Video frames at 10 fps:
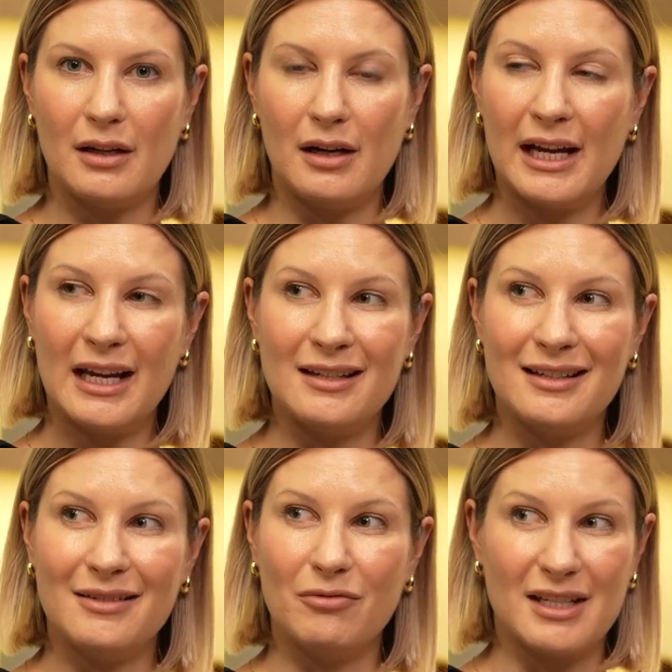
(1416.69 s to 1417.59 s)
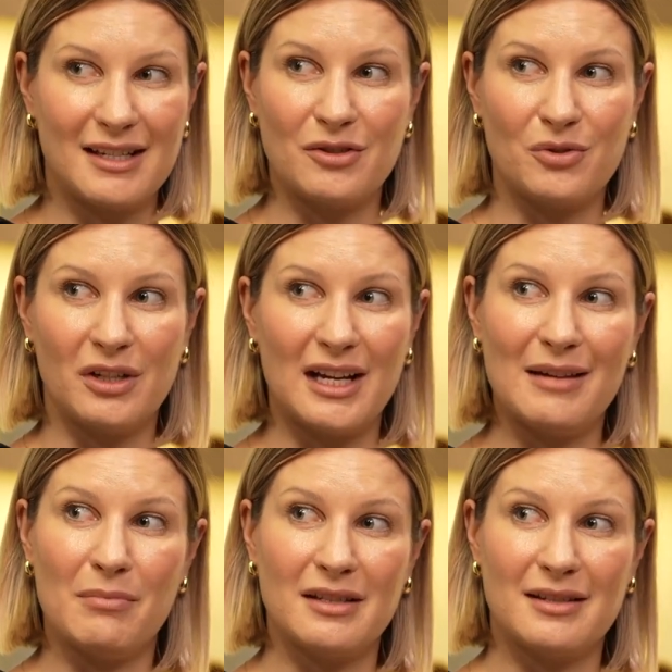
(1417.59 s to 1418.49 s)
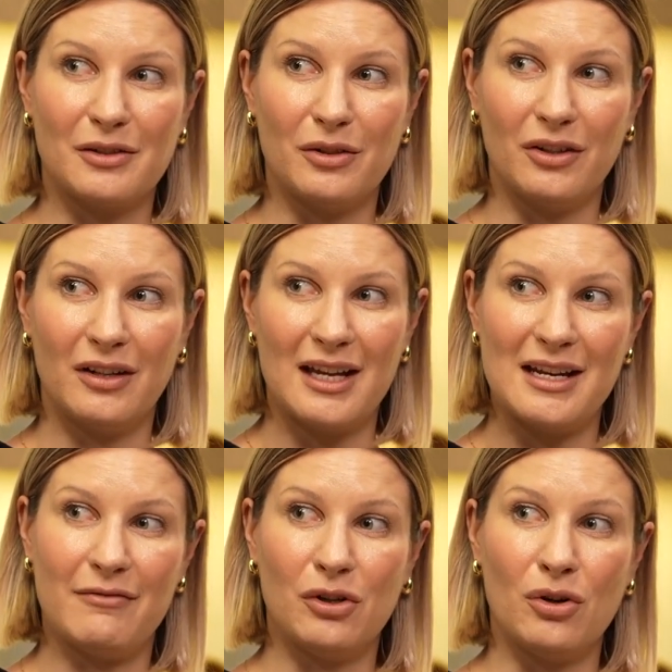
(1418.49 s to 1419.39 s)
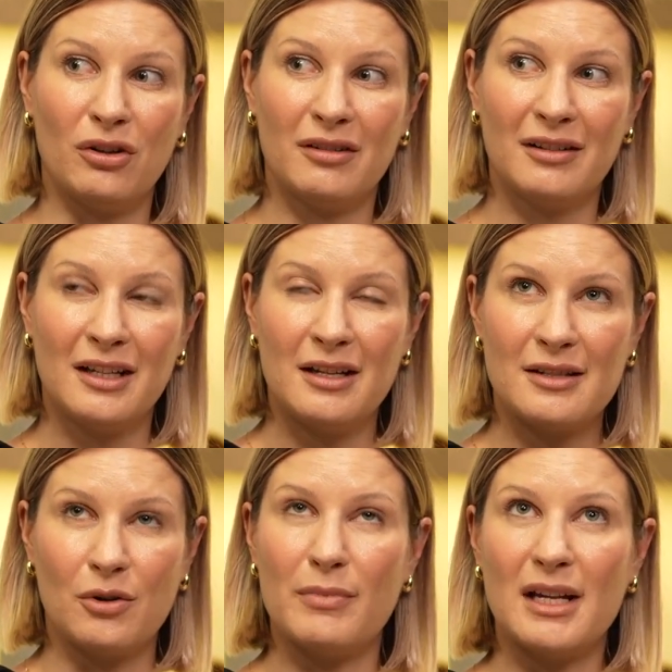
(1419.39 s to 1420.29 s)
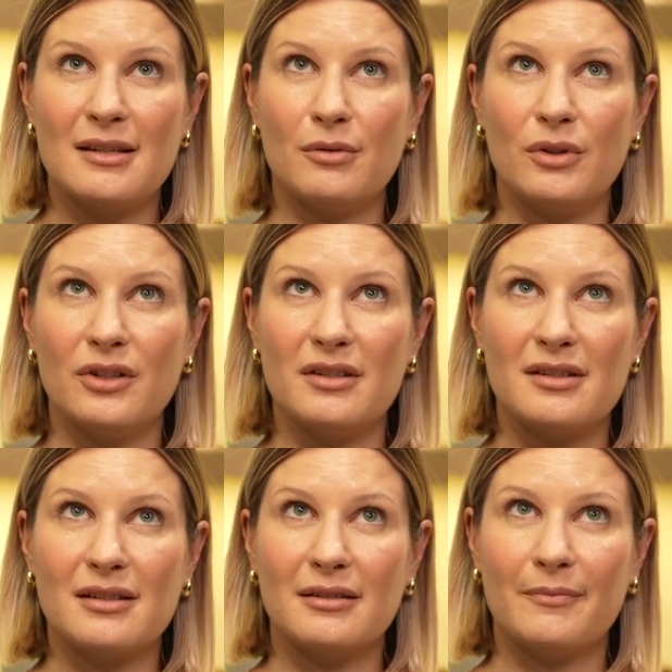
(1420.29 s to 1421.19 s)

I had rescheduled it 8 months ago and never gone. So it means it was